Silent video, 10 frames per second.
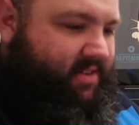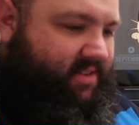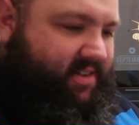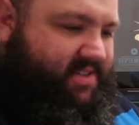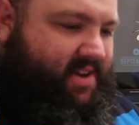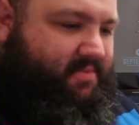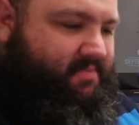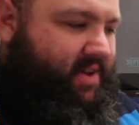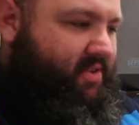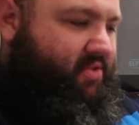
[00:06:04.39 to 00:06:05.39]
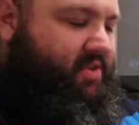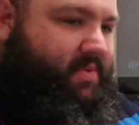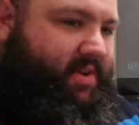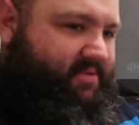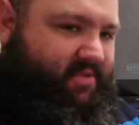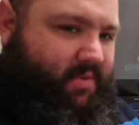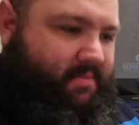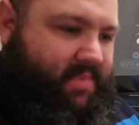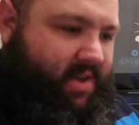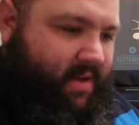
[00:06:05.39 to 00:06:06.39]
Or else how annoyed would
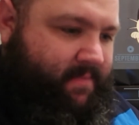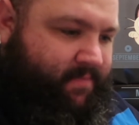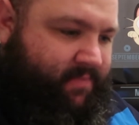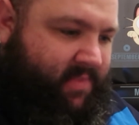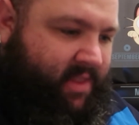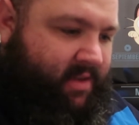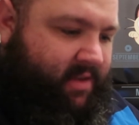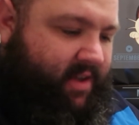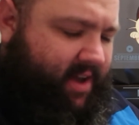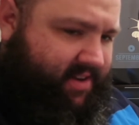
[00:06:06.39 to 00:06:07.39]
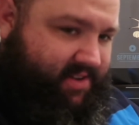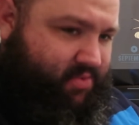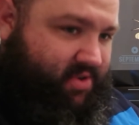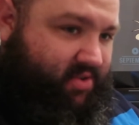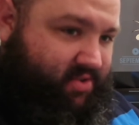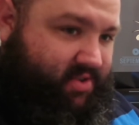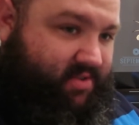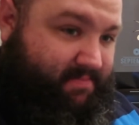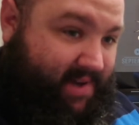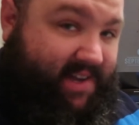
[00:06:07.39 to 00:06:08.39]
everyone be? and it would look
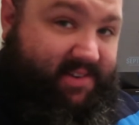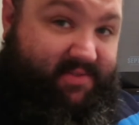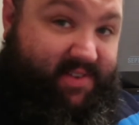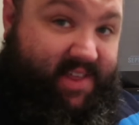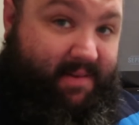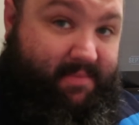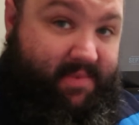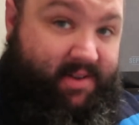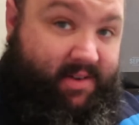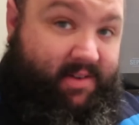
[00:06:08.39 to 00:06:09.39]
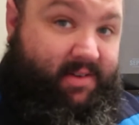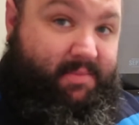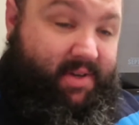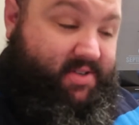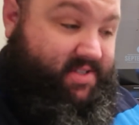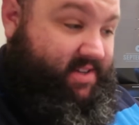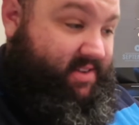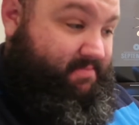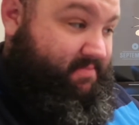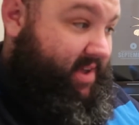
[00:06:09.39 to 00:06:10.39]
bad for them because
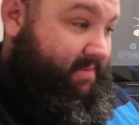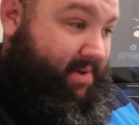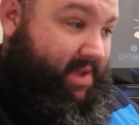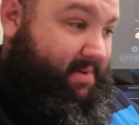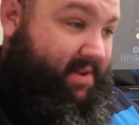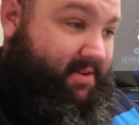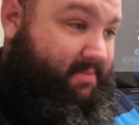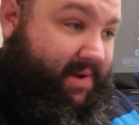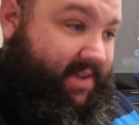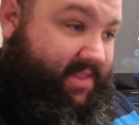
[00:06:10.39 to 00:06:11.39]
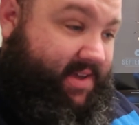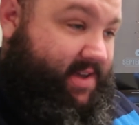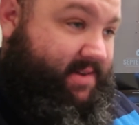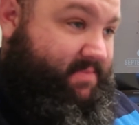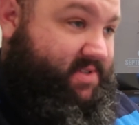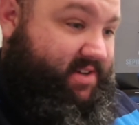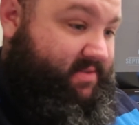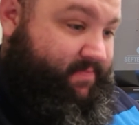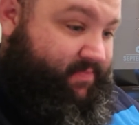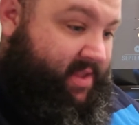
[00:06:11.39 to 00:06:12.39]
it'd mean people are not playing the game.
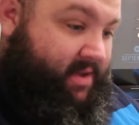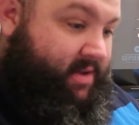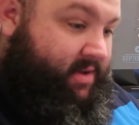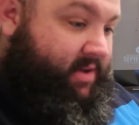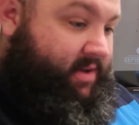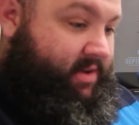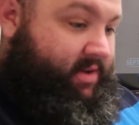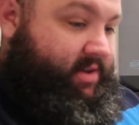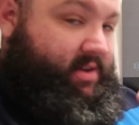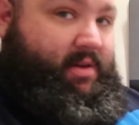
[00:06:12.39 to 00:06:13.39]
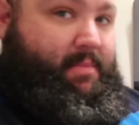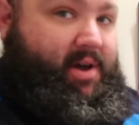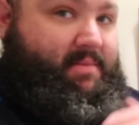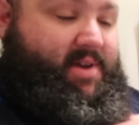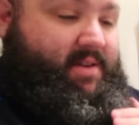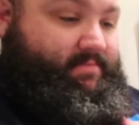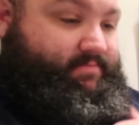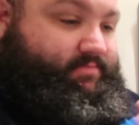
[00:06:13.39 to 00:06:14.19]
So, pardon me.